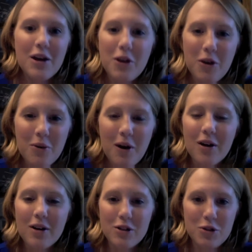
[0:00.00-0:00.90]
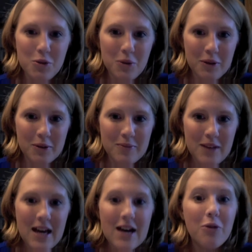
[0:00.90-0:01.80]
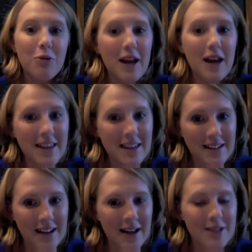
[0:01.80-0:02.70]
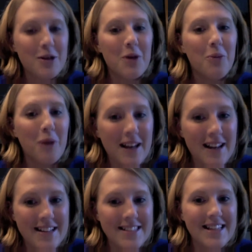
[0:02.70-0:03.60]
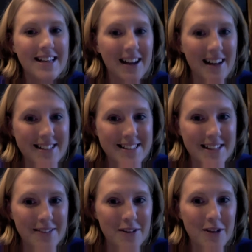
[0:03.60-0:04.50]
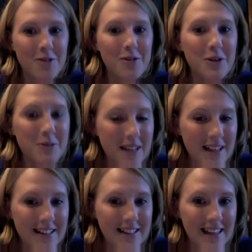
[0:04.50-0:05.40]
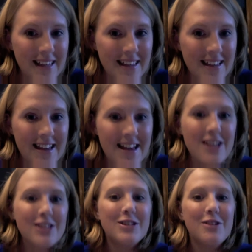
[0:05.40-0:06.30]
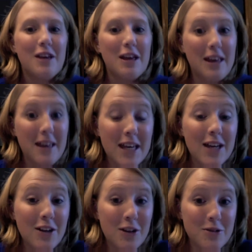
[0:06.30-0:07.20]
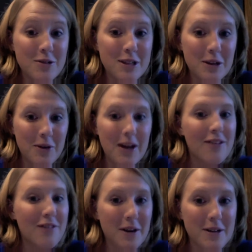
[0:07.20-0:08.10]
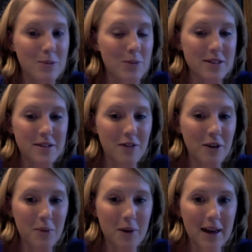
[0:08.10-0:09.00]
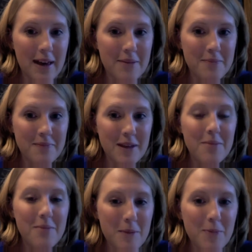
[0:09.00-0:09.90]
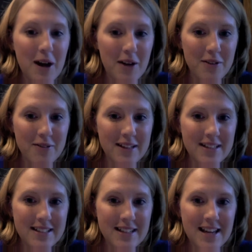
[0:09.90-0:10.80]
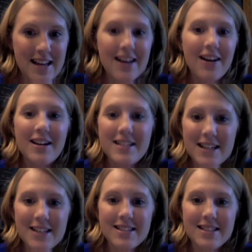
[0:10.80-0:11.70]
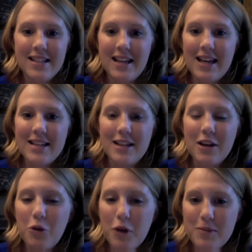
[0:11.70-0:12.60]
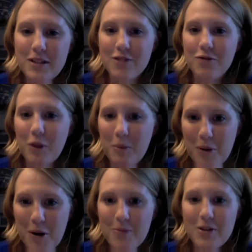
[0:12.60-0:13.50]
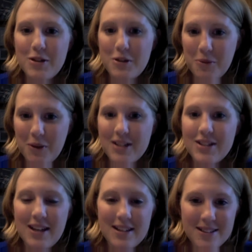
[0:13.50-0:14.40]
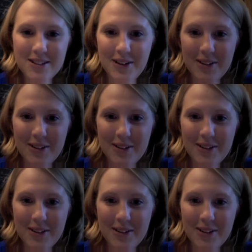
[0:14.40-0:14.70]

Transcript: You are a tool. Recognize what it is that God has given you uniquely so that he can use you in a very specific way. Be proud of it. God tells us that he has equipped us for the purpose to which he has called